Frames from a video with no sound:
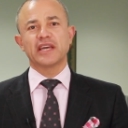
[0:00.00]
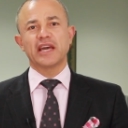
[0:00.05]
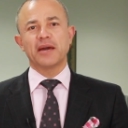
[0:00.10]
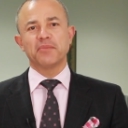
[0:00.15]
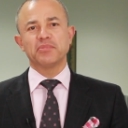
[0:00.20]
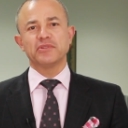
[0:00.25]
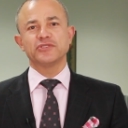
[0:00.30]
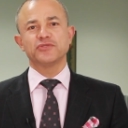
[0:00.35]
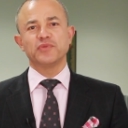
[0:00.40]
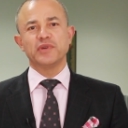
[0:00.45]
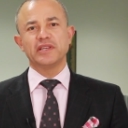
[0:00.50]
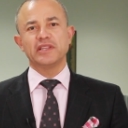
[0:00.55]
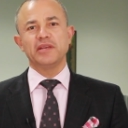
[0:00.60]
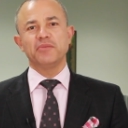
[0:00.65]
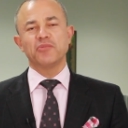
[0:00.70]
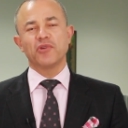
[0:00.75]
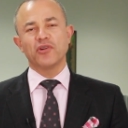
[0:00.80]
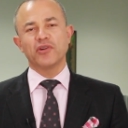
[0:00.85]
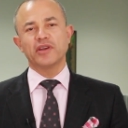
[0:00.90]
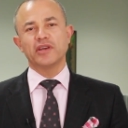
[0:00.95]
Capital's weekly
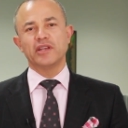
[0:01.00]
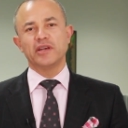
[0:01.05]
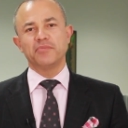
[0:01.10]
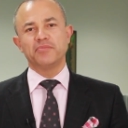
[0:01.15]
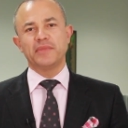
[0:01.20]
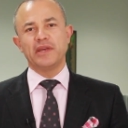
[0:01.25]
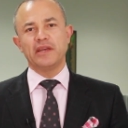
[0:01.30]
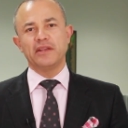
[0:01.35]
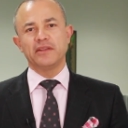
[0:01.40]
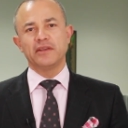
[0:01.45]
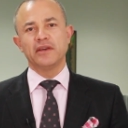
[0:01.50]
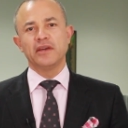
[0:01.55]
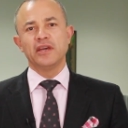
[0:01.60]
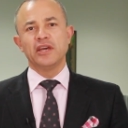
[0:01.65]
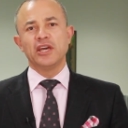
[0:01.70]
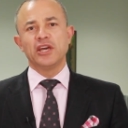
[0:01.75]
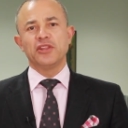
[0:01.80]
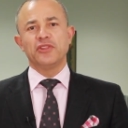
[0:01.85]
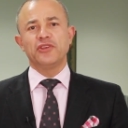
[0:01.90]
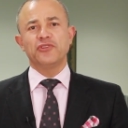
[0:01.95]
market update.
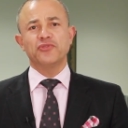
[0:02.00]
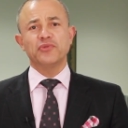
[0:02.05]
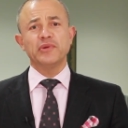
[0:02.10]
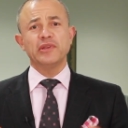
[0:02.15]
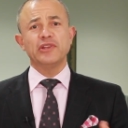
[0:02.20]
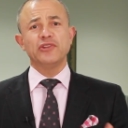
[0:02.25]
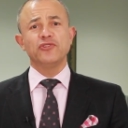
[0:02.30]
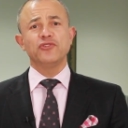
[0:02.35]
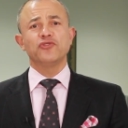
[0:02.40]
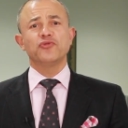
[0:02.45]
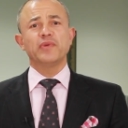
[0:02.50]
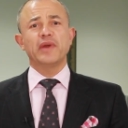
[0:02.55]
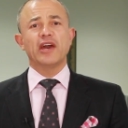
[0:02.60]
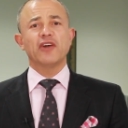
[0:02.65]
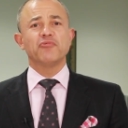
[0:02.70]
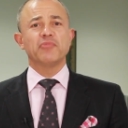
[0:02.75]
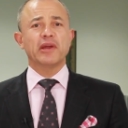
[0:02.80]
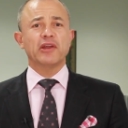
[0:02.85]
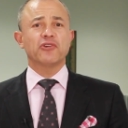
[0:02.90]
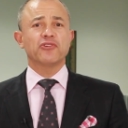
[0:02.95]
This week in news, we
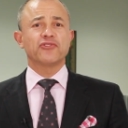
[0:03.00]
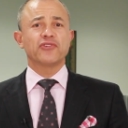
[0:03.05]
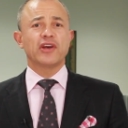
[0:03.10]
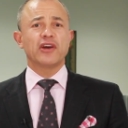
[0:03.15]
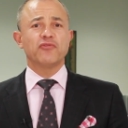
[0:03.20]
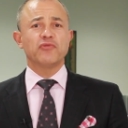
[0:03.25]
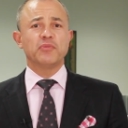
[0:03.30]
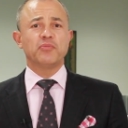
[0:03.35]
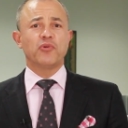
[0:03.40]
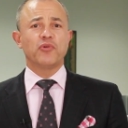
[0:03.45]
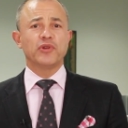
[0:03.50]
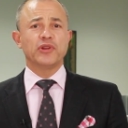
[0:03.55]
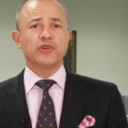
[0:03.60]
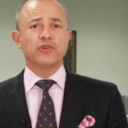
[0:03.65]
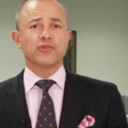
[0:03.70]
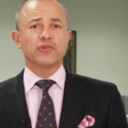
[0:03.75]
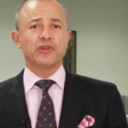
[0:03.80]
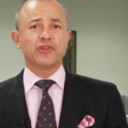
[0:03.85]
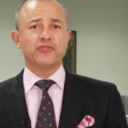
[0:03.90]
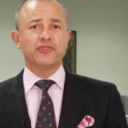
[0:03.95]
have Microsoft reporting
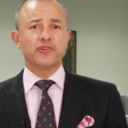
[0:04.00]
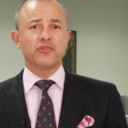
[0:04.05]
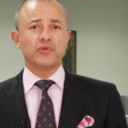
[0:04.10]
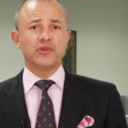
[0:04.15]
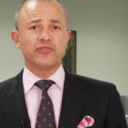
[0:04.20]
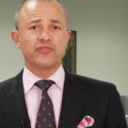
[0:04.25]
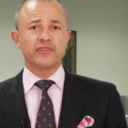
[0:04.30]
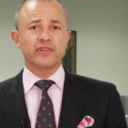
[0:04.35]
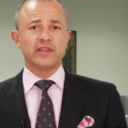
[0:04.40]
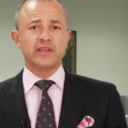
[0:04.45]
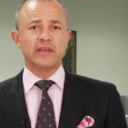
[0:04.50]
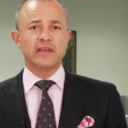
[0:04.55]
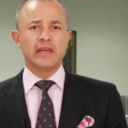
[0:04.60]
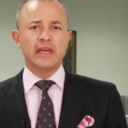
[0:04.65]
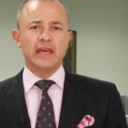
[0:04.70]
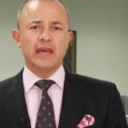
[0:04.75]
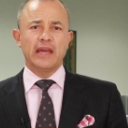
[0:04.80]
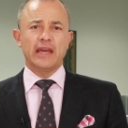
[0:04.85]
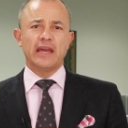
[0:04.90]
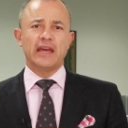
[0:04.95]
earnings here recently,
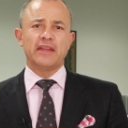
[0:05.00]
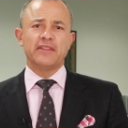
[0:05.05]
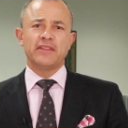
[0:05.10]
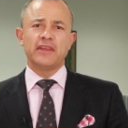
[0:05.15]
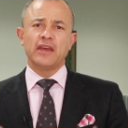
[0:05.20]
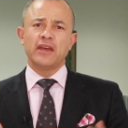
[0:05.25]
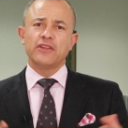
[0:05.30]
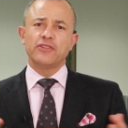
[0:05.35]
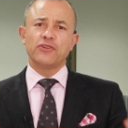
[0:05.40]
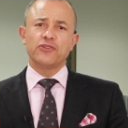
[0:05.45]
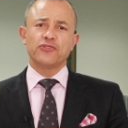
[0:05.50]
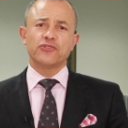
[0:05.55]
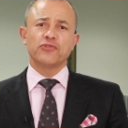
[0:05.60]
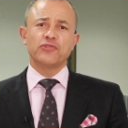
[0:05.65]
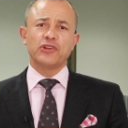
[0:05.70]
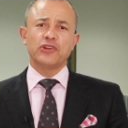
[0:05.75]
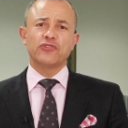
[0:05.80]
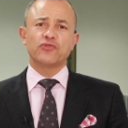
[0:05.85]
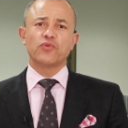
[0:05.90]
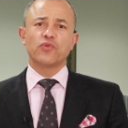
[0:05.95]
and those
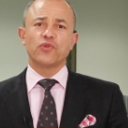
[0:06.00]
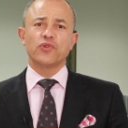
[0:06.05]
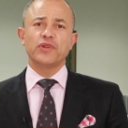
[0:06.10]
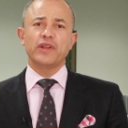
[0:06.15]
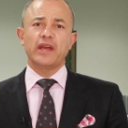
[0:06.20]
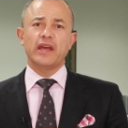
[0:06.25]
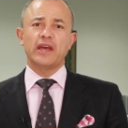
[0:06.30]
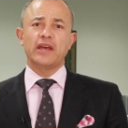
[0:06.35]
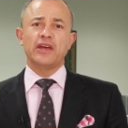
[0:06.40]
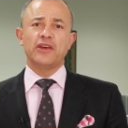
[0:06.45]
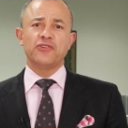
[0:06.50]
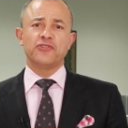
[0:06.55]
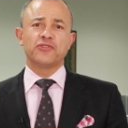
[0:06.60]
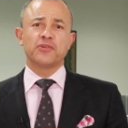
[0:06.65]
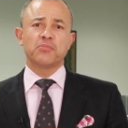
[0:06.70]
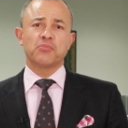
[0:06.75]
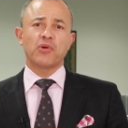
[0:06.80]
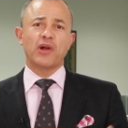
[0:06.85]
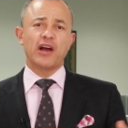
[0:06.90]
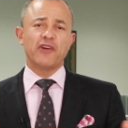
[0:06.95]
earnings weren't as
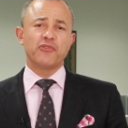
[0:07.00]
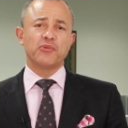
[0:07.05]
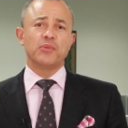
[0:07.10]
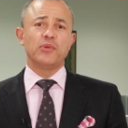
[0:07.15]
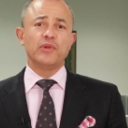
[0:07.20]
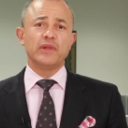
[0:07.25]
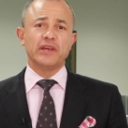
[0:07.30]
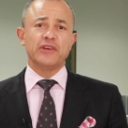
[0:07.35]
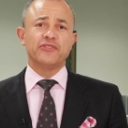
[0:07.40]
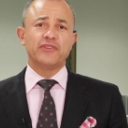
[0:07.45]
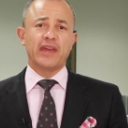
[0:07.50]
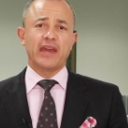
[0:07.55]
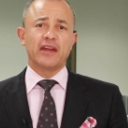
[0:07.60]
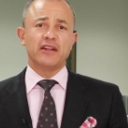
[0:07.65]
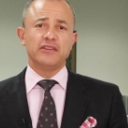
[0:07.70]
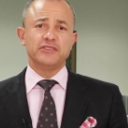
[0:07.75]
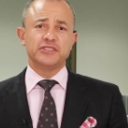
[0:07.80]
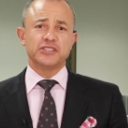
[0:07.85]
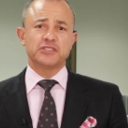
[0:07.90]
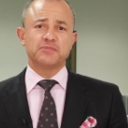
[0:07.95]
profitable as the
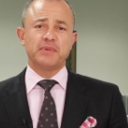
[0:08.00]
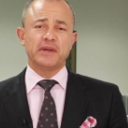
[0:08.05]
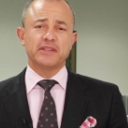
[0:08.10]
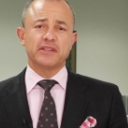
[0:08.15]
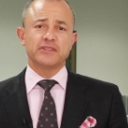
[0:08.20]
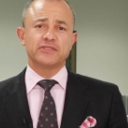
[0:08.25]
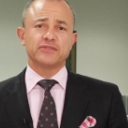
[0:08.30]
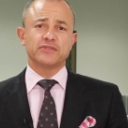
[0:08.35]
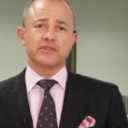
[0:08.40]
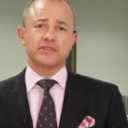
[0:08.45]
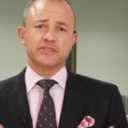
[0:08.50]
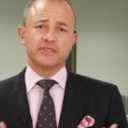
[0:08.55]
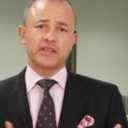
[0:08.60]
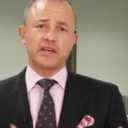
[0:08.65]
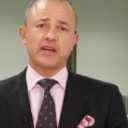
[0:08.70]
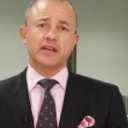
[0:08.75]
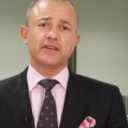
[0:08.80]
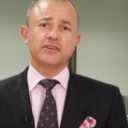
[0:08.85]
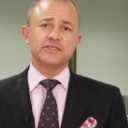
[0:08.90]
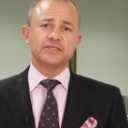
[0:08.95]
analysts expected, so the
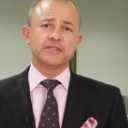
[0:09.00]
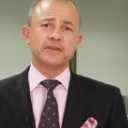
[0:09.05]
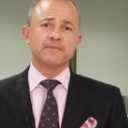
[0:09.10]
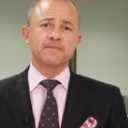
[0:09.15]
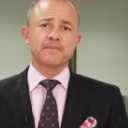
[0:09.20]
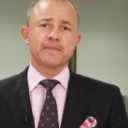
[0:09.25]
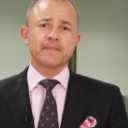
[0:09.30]
stock is